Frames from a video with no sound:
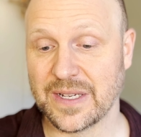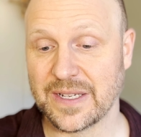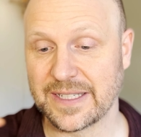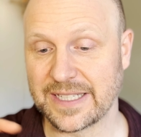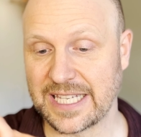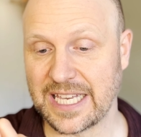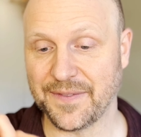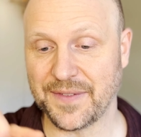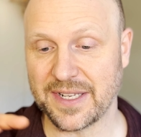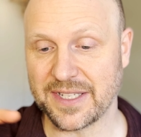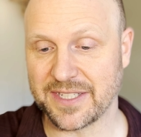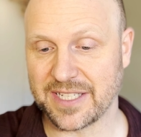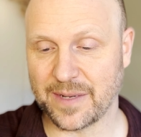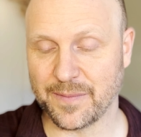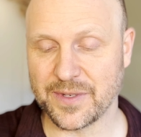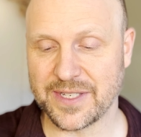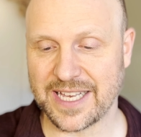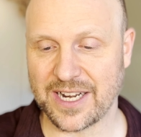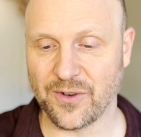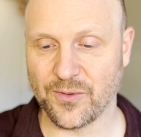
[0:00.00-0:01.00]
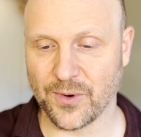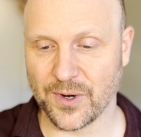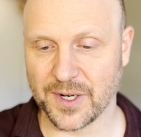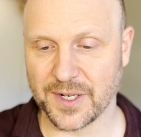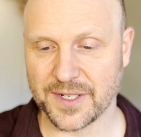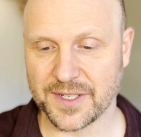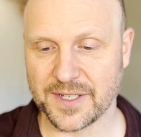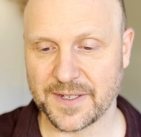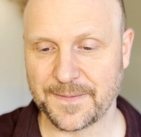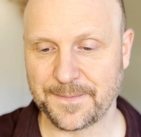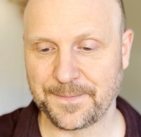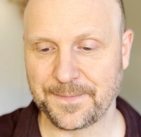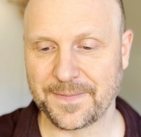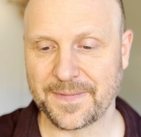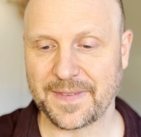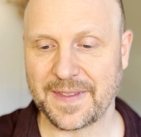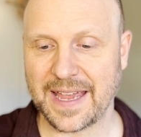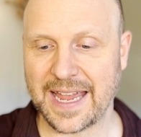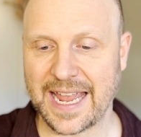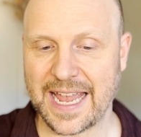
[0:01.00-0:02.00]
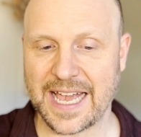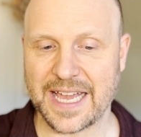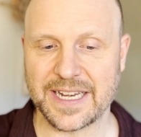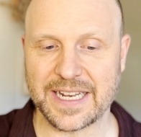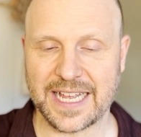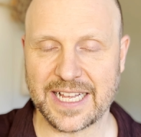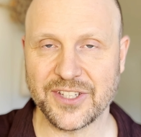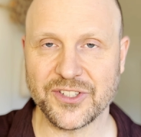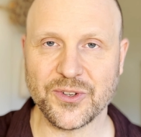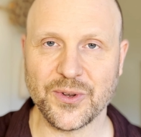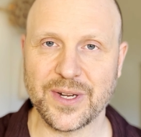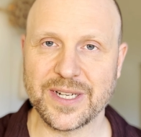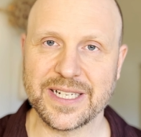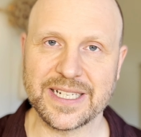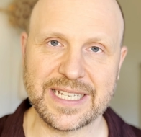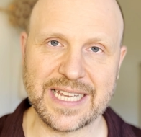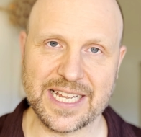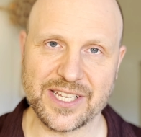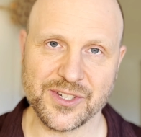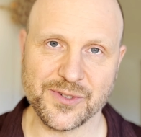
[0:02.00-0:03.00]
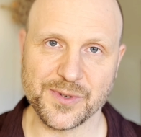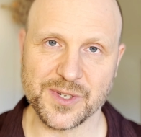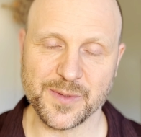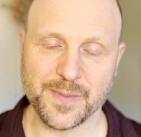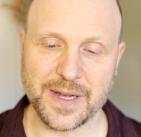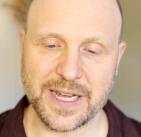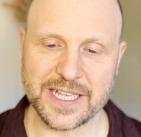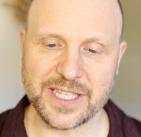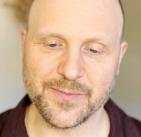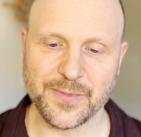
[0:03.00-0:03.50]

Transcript: give it some set of words and it's going to guess a response.